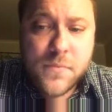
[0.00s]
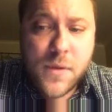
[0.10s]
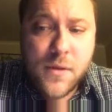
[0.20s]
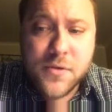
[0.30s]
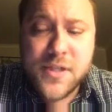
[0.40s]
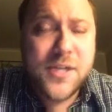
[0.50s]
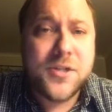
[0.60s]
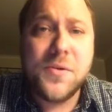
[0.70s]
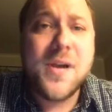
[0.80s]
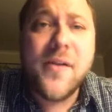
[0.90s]
Those teachers
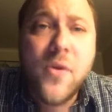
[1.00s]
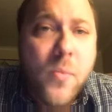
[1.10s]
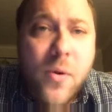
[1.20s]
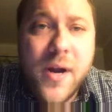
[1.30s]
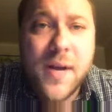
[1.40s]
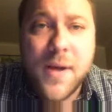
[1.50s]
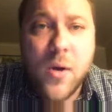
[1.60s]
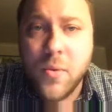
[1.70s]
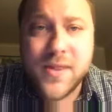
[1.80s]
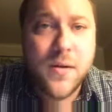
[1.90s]
are never worried about
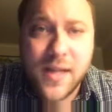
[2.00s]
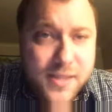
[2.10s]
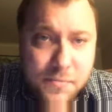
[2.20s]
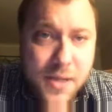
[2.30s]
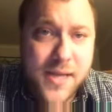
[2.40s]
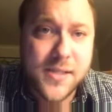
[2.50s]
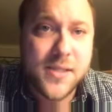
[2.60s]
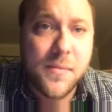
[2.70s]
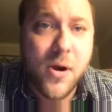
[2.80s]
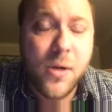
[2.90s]
what their lesson plan is
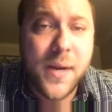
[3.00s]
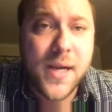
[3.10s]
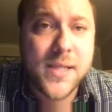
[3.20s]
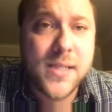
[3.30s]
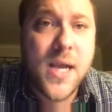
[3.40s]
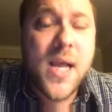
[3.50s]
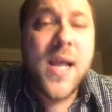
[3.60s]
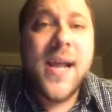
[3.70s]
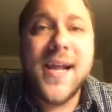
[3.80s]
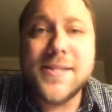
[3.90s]
tomorrow, because
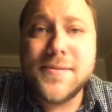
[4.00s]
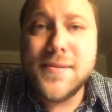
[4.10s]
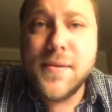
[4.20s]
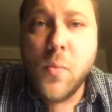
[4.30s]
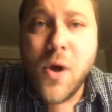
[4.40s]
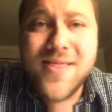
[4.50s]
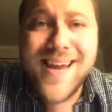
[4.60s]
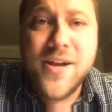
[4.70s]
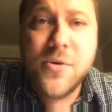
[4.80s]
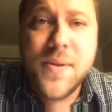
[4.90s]
it's what they
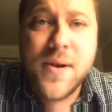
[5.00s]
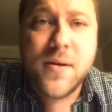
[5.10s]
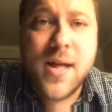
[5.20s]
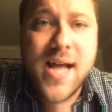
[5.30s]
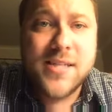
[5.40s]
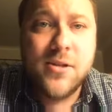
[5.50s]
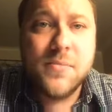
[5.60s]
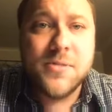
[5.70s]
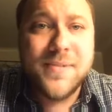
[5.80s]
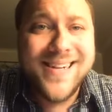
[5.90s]
do in their classroom
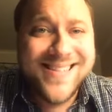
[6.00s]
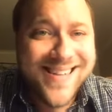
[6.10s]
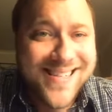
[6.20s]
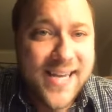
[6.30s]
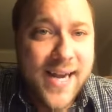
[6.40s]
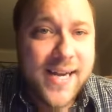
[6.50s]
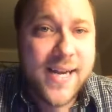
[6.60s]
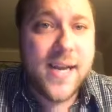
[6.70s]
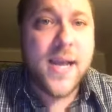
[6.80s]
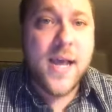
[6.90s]
is being dictated
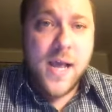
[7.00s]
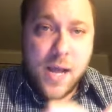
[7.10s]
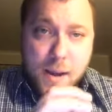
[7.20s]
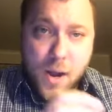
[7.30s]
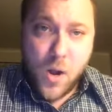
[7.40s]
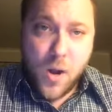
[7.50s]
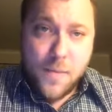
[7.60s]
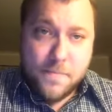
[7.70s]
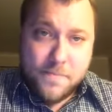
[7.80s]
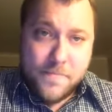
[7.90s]

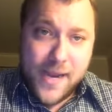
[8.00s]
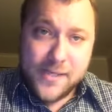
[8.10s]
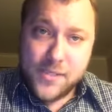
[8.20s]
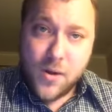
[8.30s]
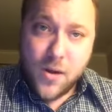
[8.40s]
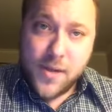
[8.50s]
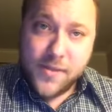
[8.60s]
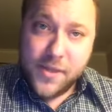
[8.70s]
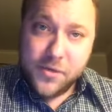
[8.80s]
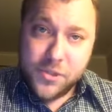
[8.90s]
based on
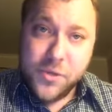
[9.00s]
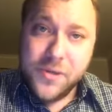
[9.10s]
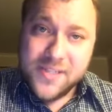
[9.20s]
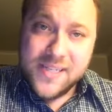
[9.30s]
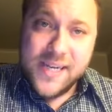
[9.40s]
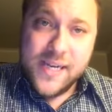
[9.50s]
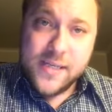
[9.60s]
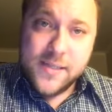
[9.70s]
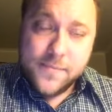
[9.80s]
their students' needs.